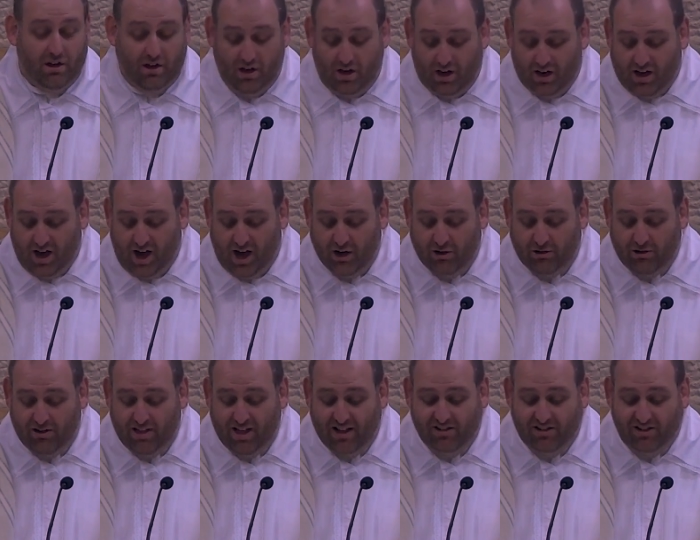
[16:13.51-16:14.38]
A
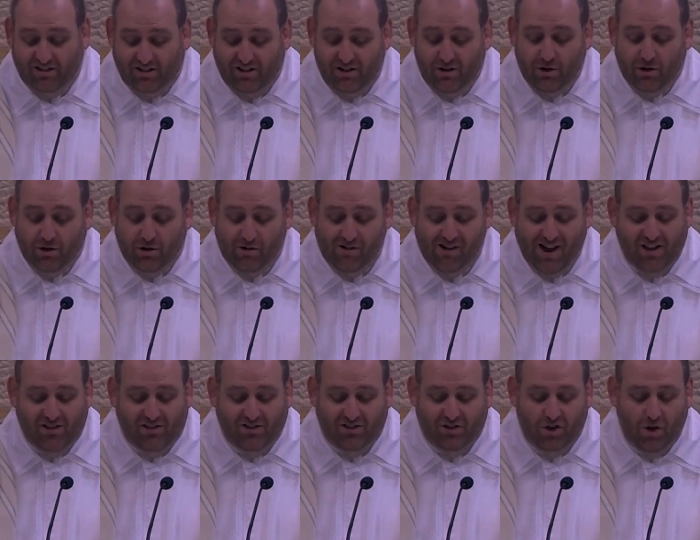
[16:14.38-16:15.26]
country that still
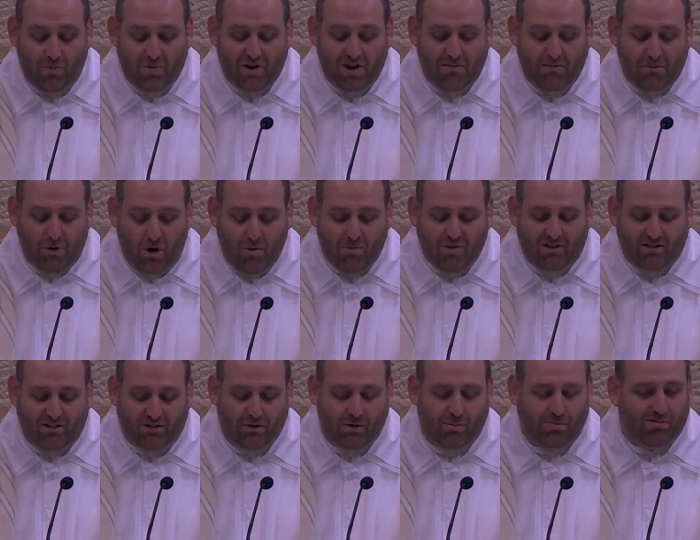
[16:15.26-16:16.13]
creates so many
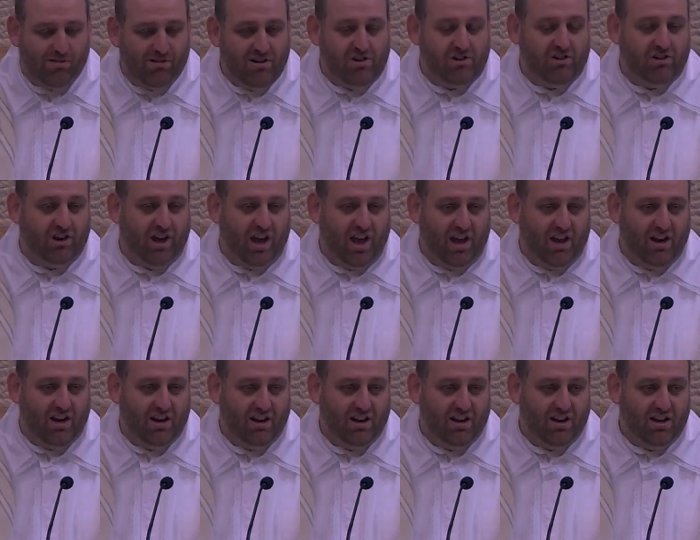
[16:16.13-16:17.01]
moments to appreciate,
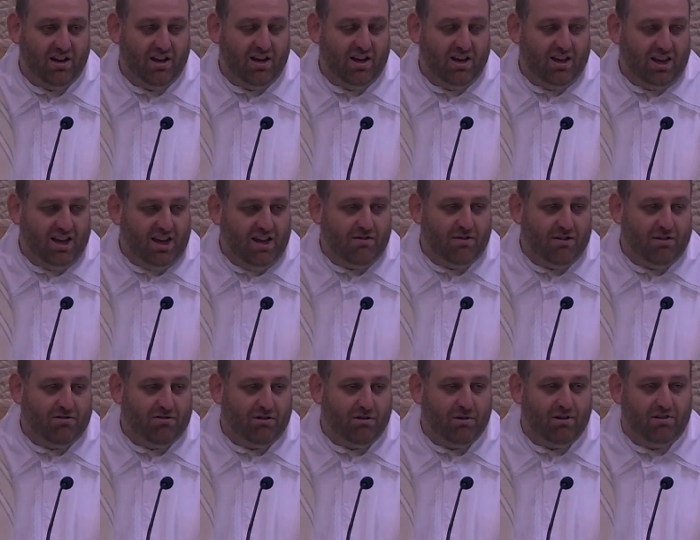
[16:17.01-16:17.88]
even
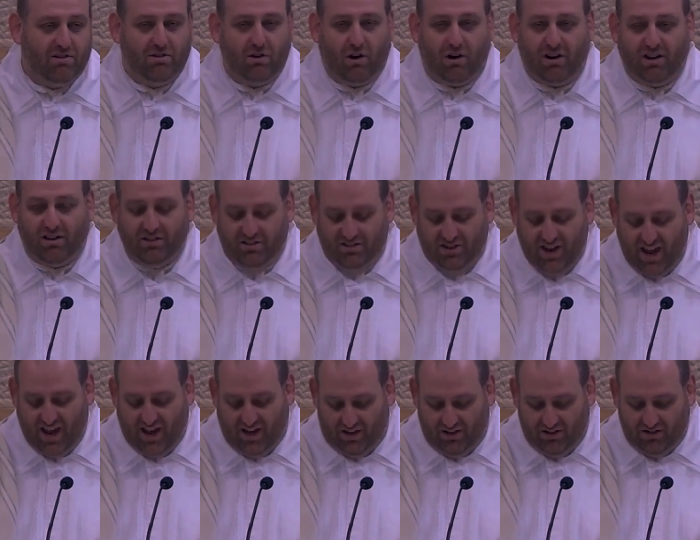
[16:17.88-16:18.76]
through its darkest
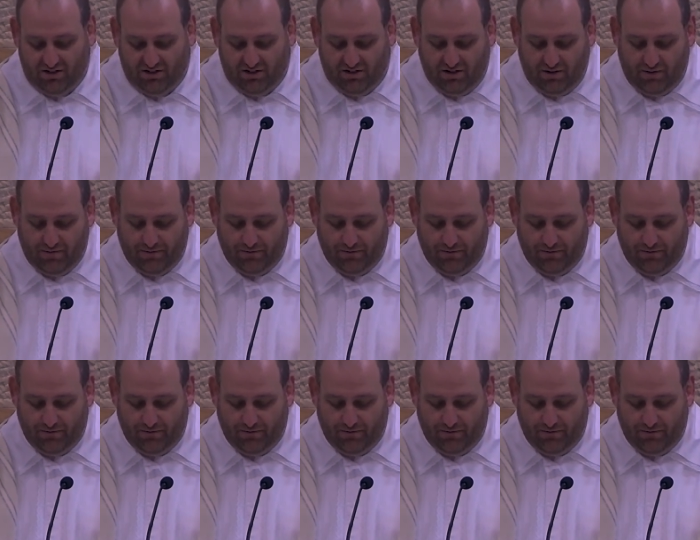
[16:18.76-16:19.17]
days.